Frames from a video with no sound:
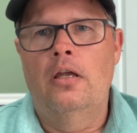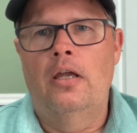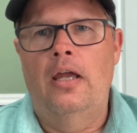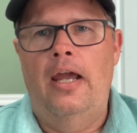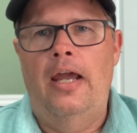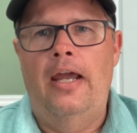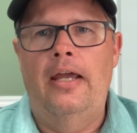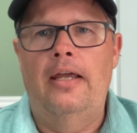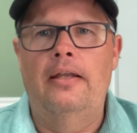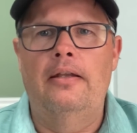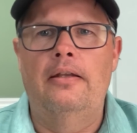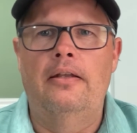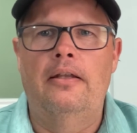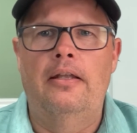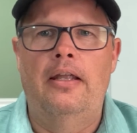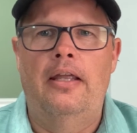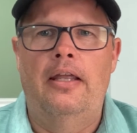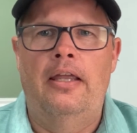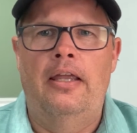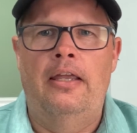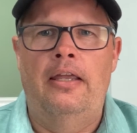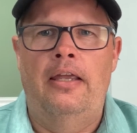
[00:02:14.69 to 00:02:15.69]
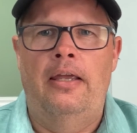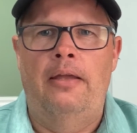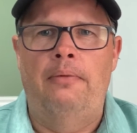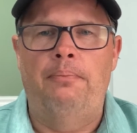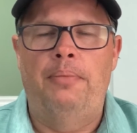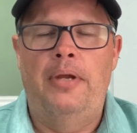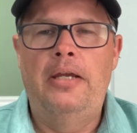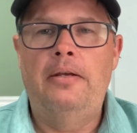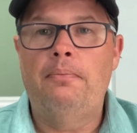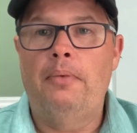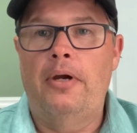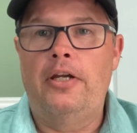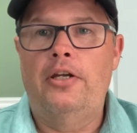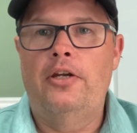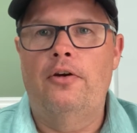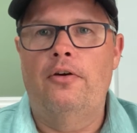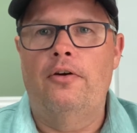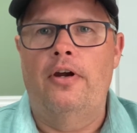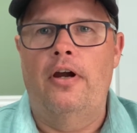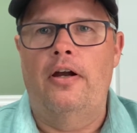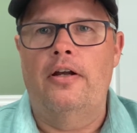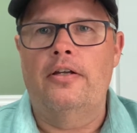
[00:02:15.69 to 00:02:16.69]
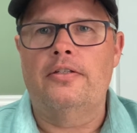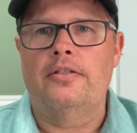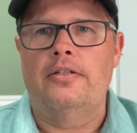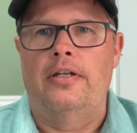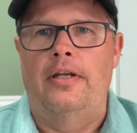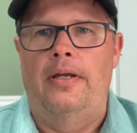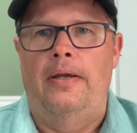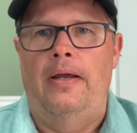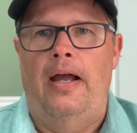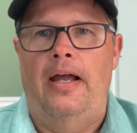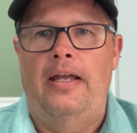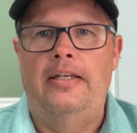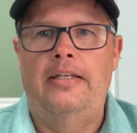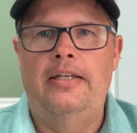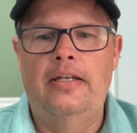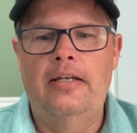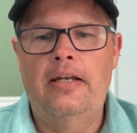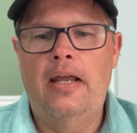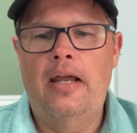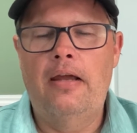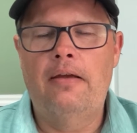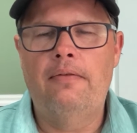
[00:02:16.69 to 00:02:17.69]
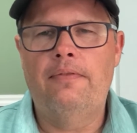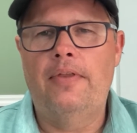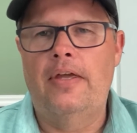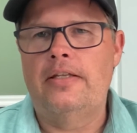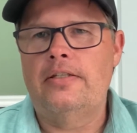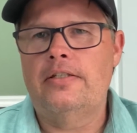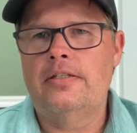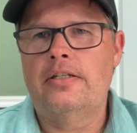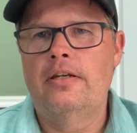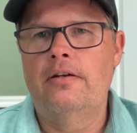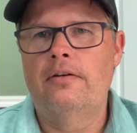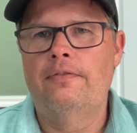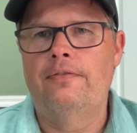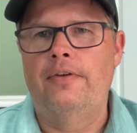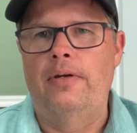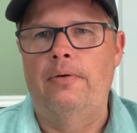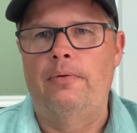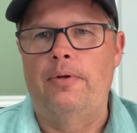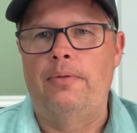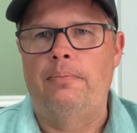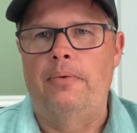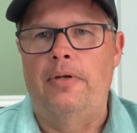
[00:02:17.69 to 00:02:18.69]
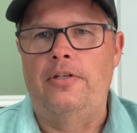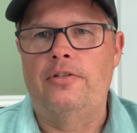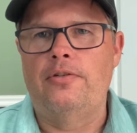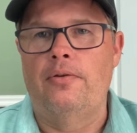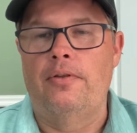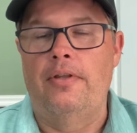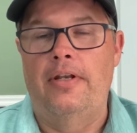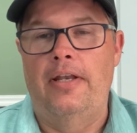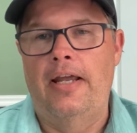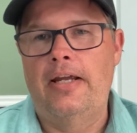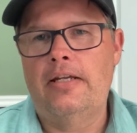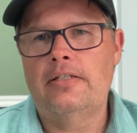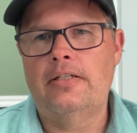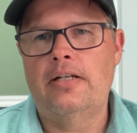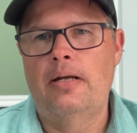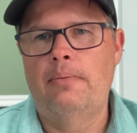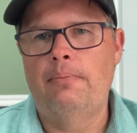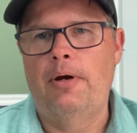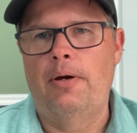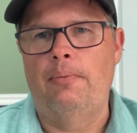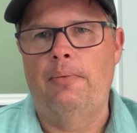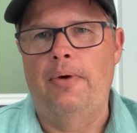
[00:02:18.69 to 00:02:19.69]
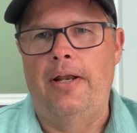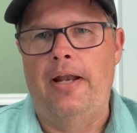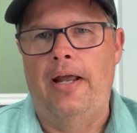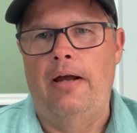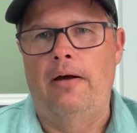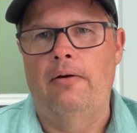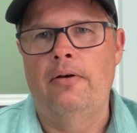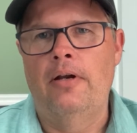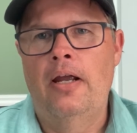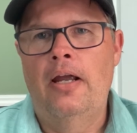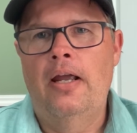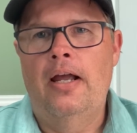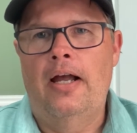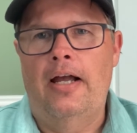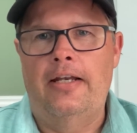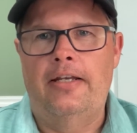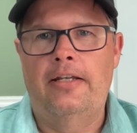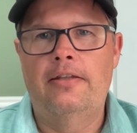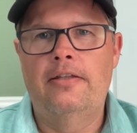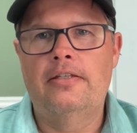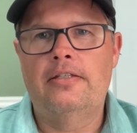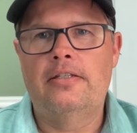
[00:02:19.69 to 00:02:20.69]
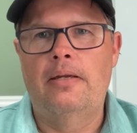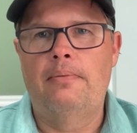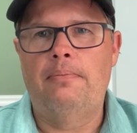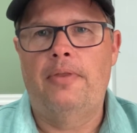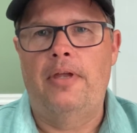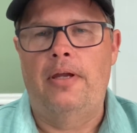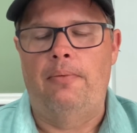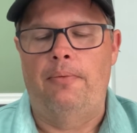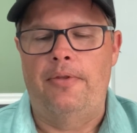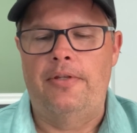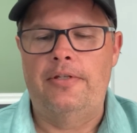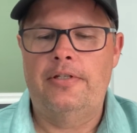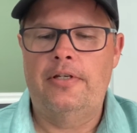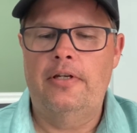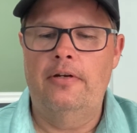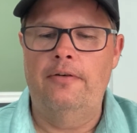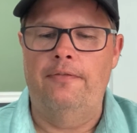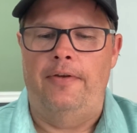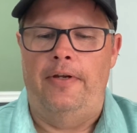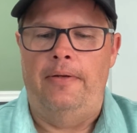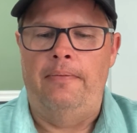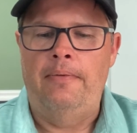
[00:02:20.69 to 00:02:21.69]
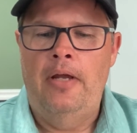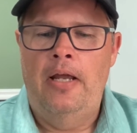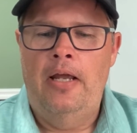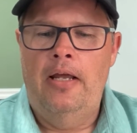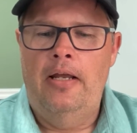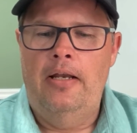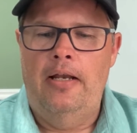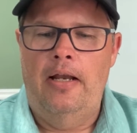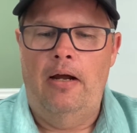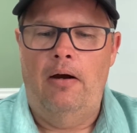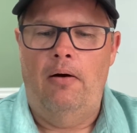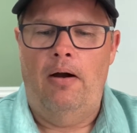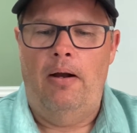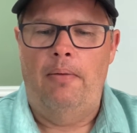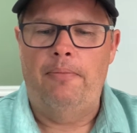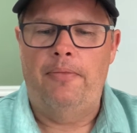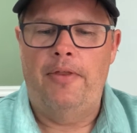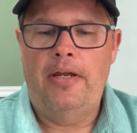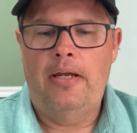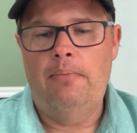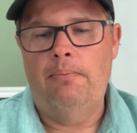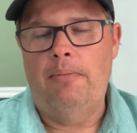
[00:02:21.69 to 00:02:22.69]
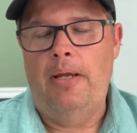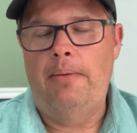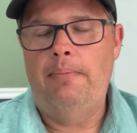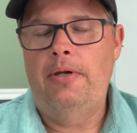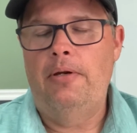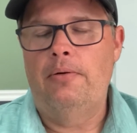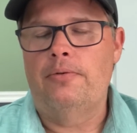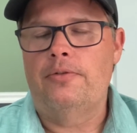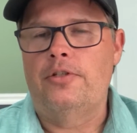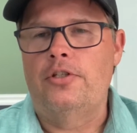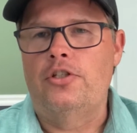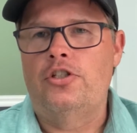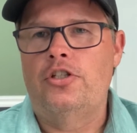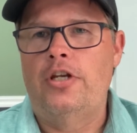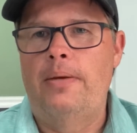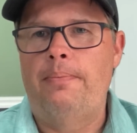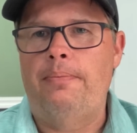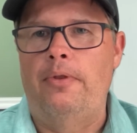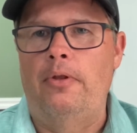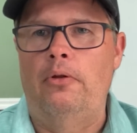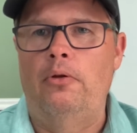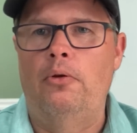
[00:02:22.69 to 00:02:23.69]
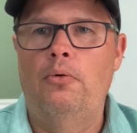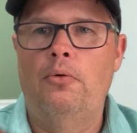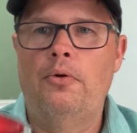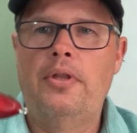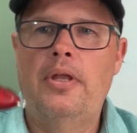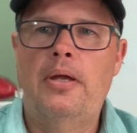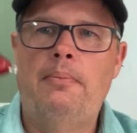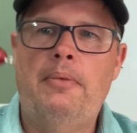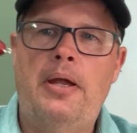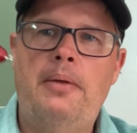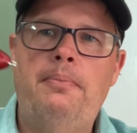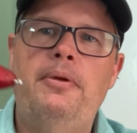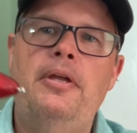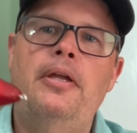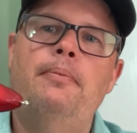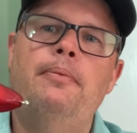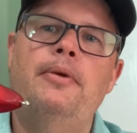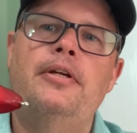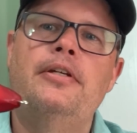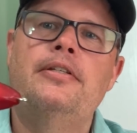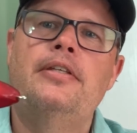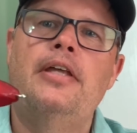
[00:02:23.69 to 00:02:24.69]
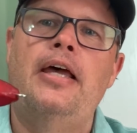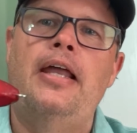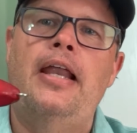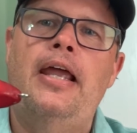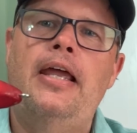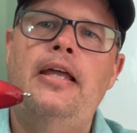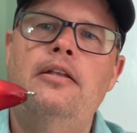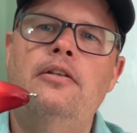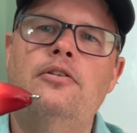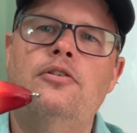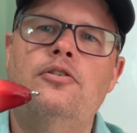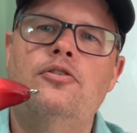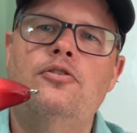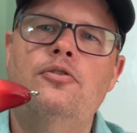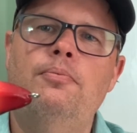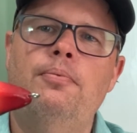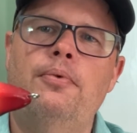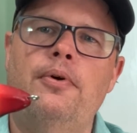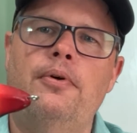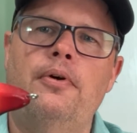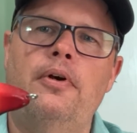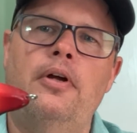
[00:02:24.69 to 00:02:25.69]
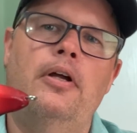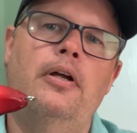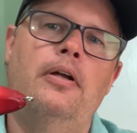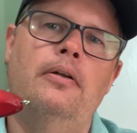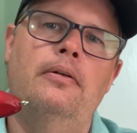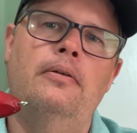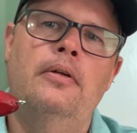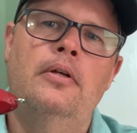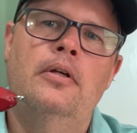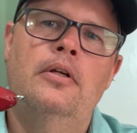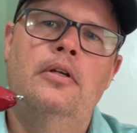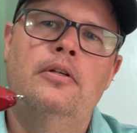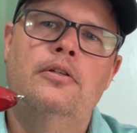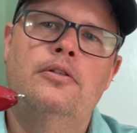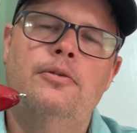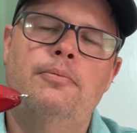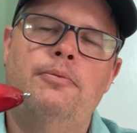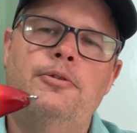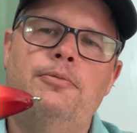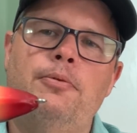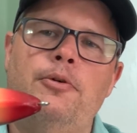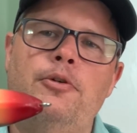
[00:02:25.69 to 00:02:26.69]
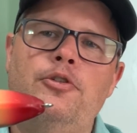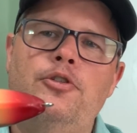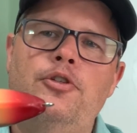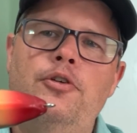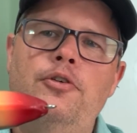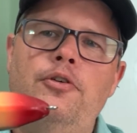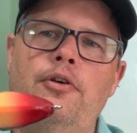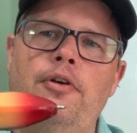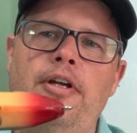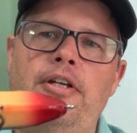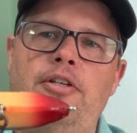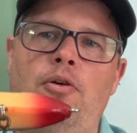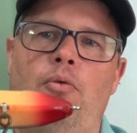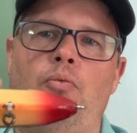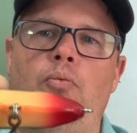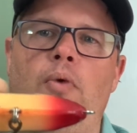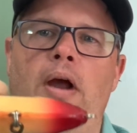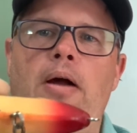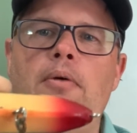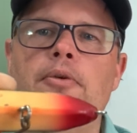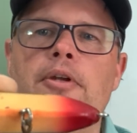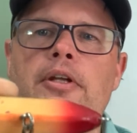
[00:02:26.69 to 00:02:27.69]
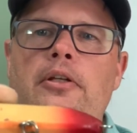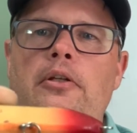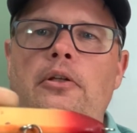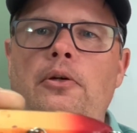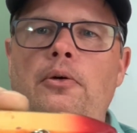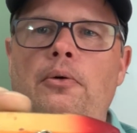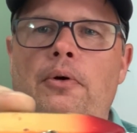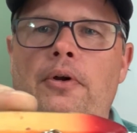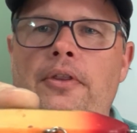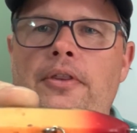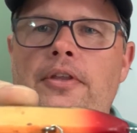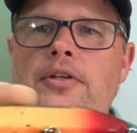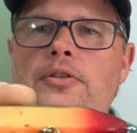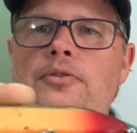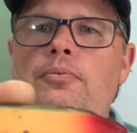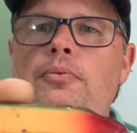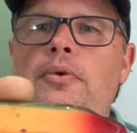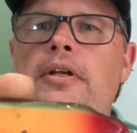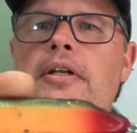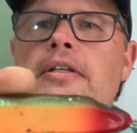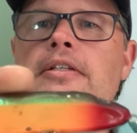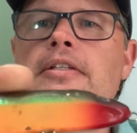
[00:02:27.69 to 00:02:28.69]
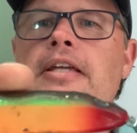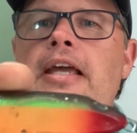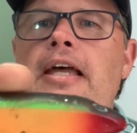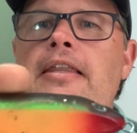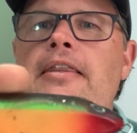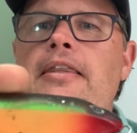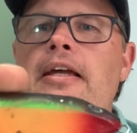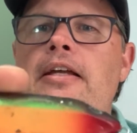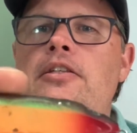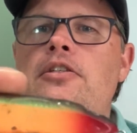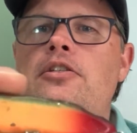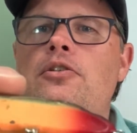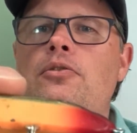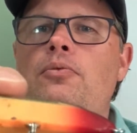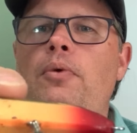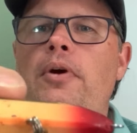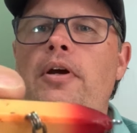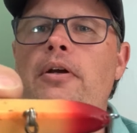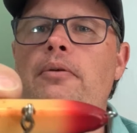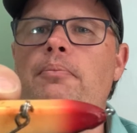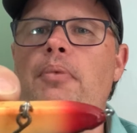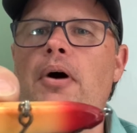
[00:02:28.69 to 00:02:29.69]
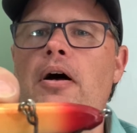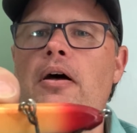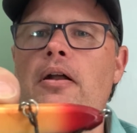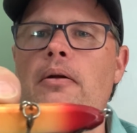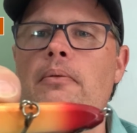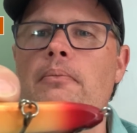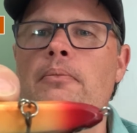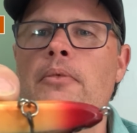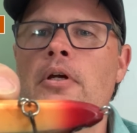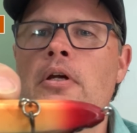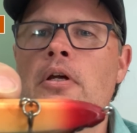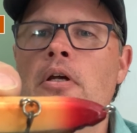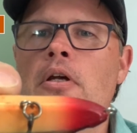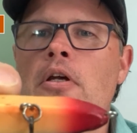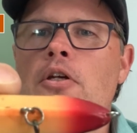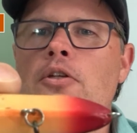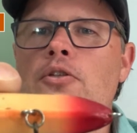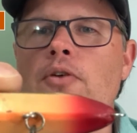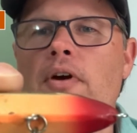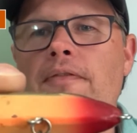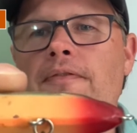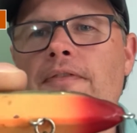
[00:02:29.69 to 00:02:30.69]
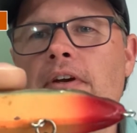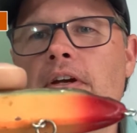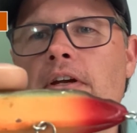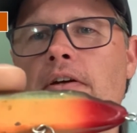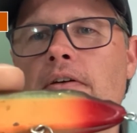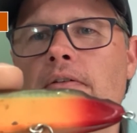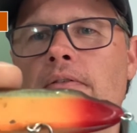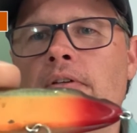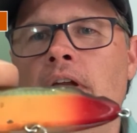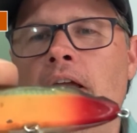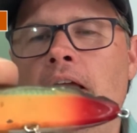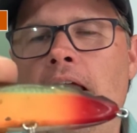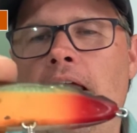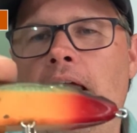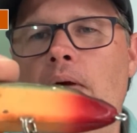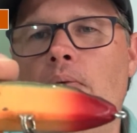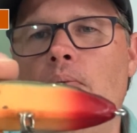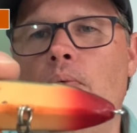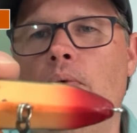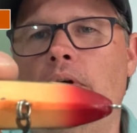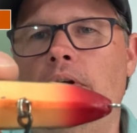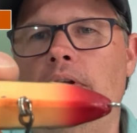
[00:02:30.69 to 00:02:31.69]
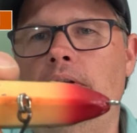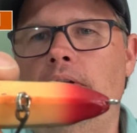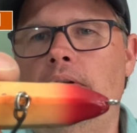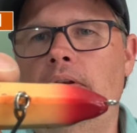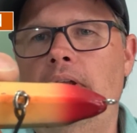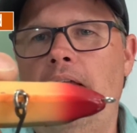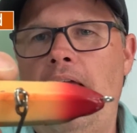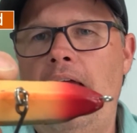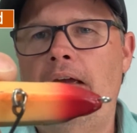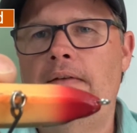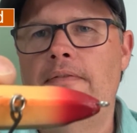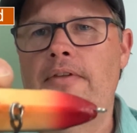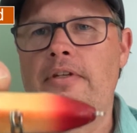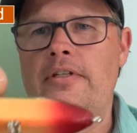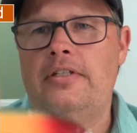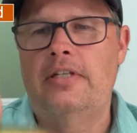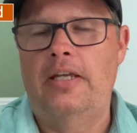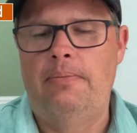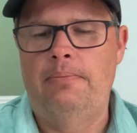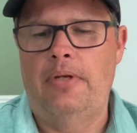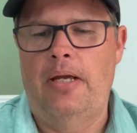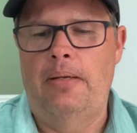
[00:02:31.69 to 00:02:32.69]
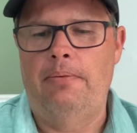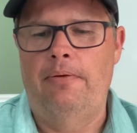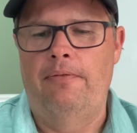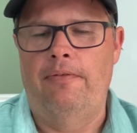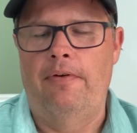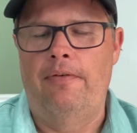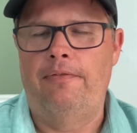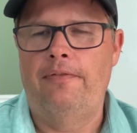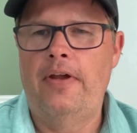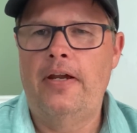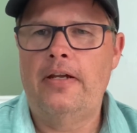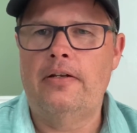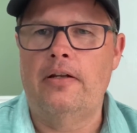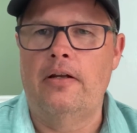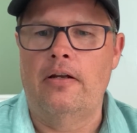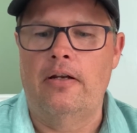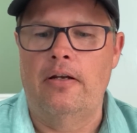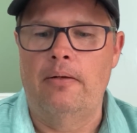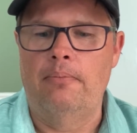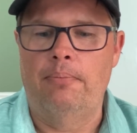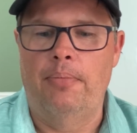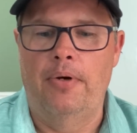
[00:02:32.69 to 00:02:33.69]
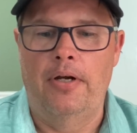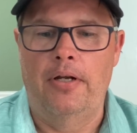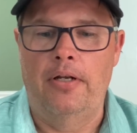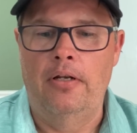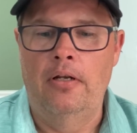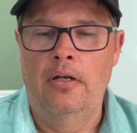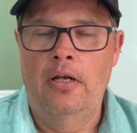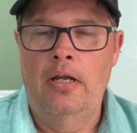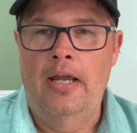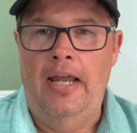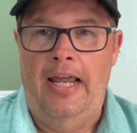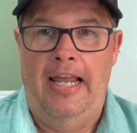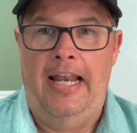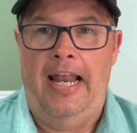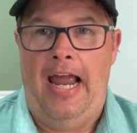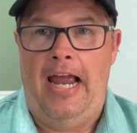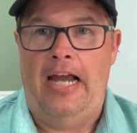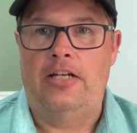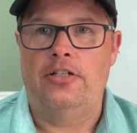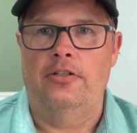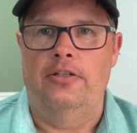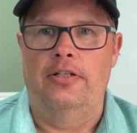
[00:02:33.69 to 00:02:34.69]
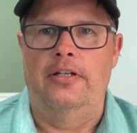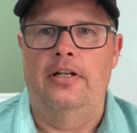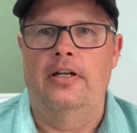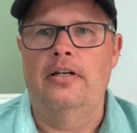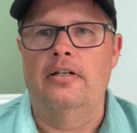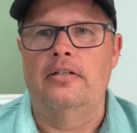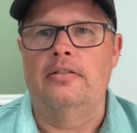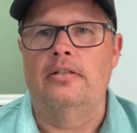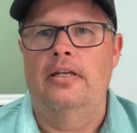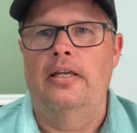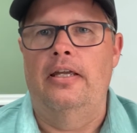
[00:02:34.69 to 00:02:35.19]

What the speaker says: And it piqued my curiosity. I didn't have that Skitter V with me, so the next time I went out, I did the same thing with the Skitter V. Now, I'm thinking maybe it was the shape of the lure, that might be it, because that Head & Super Spook Junior is a rounded lure. This one has got that squared bottom. So I figured it wouldn't have the same type of effect on it, but it actually does.